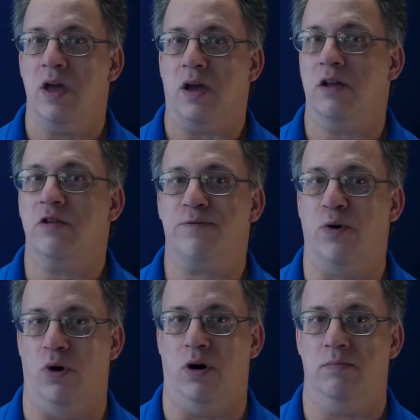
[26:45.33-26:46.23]
in the
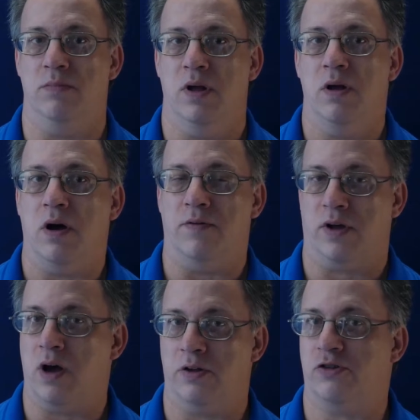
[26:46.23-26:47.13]
form of a
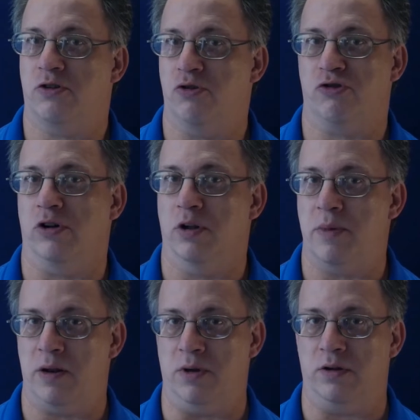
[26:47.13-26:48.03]
constitutional
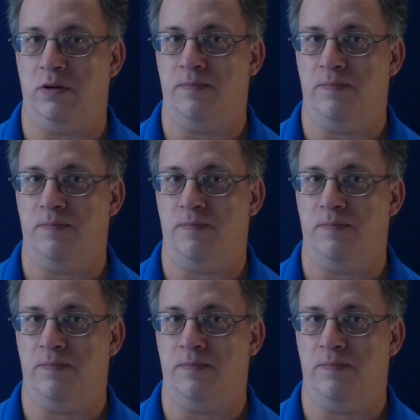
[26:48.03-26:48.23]
amendment.